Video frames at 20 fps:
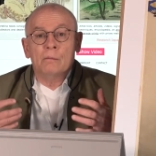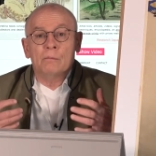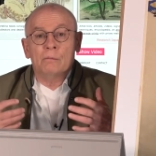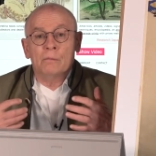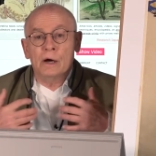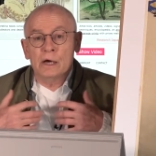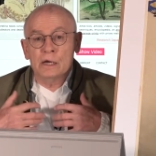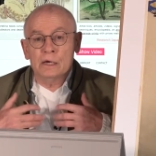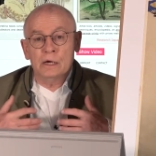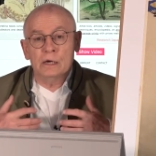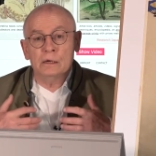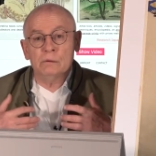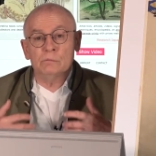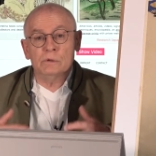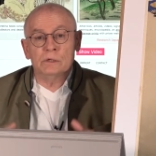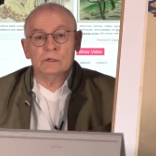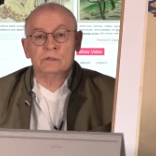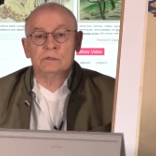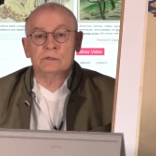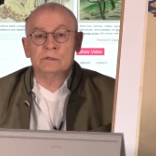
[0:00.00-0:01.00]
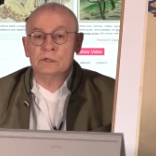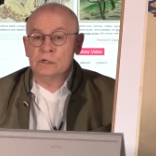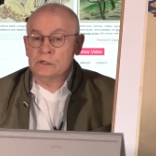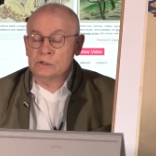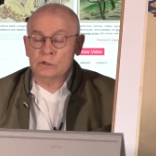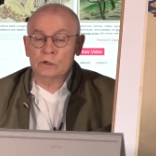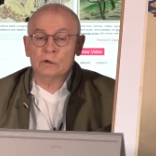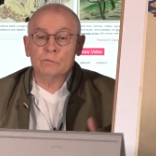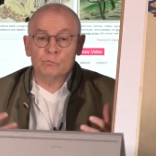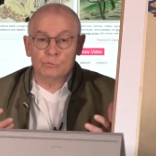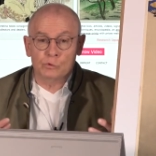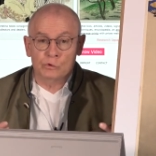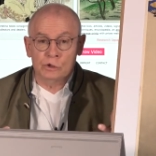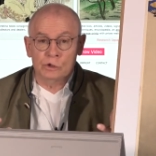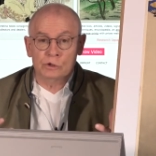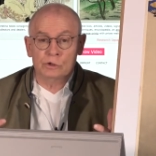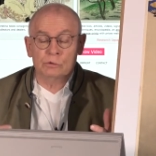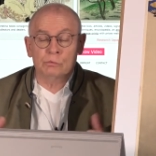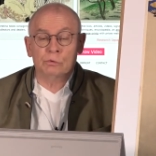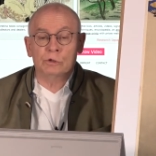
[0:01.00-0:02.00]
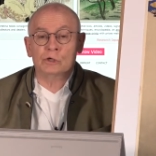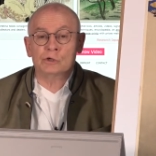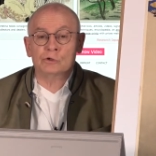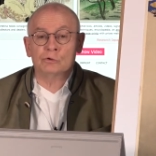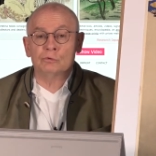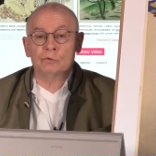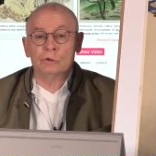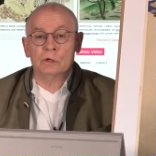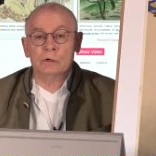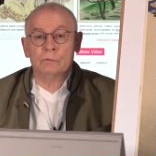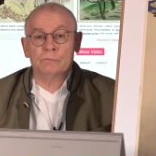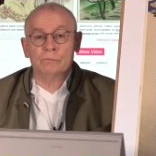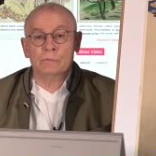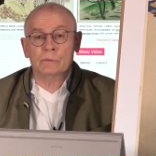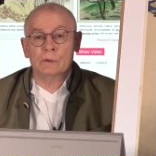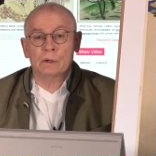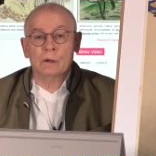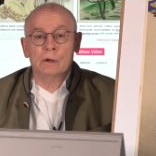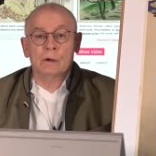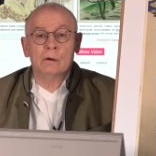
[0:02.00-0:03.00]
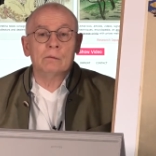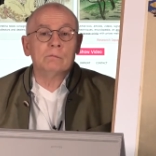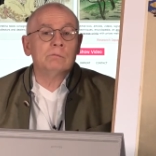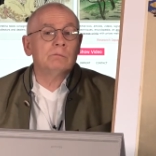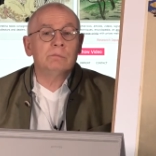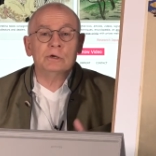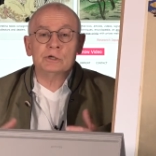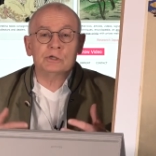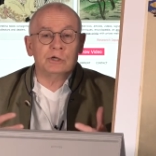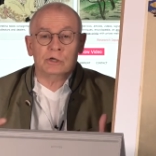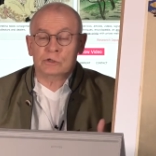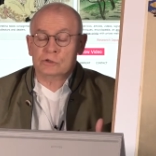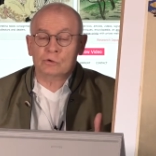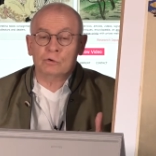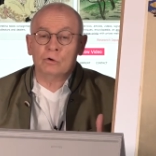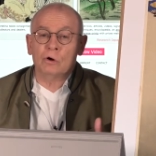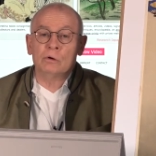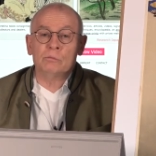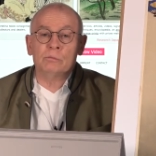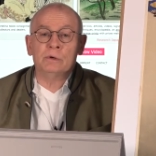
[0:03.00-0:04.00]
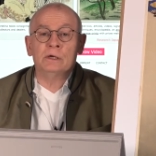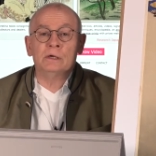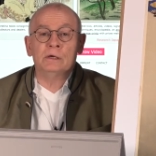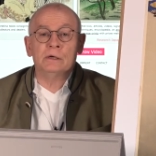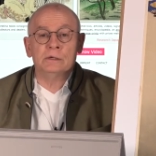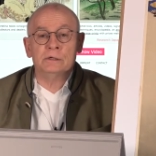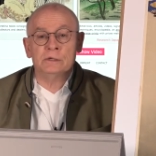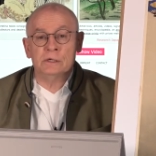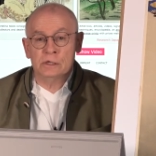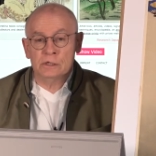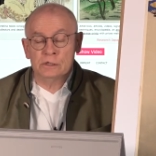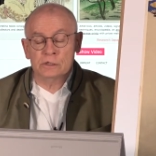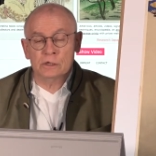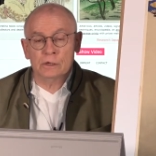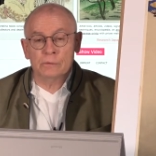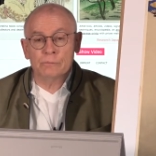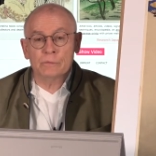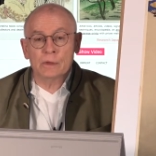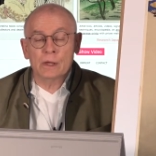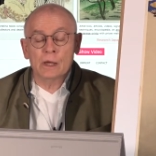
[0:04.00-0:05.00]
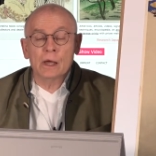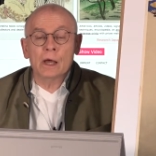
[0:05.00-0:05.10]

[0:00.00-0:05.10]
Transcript: My name is Dieter, Dieter Vanjura, but just call me Dieter.